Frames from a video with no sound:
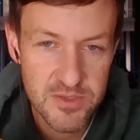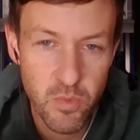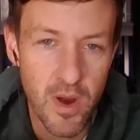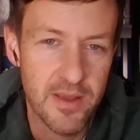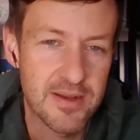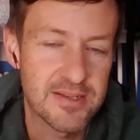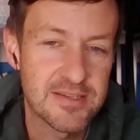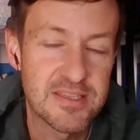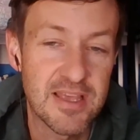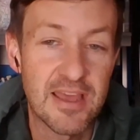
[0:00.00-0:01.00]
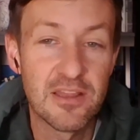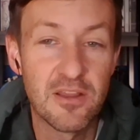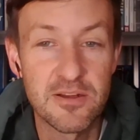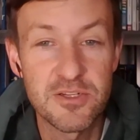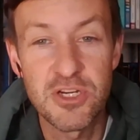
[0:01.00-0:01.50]
One is that
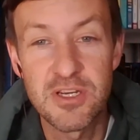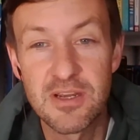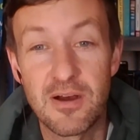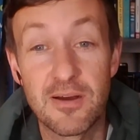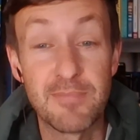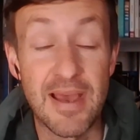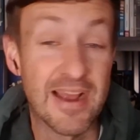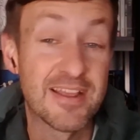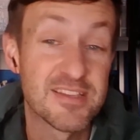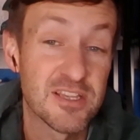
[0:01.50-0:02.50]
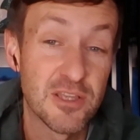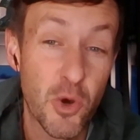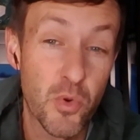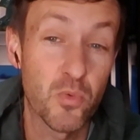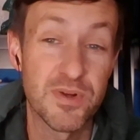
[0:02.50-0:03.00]
launching on Mac is a
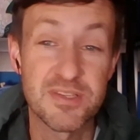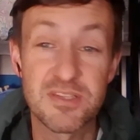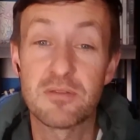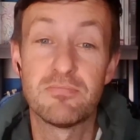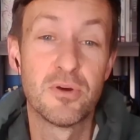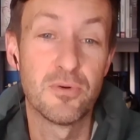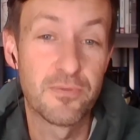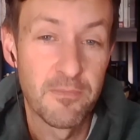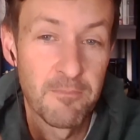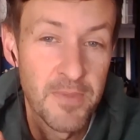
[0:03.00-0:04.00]
lower risk move.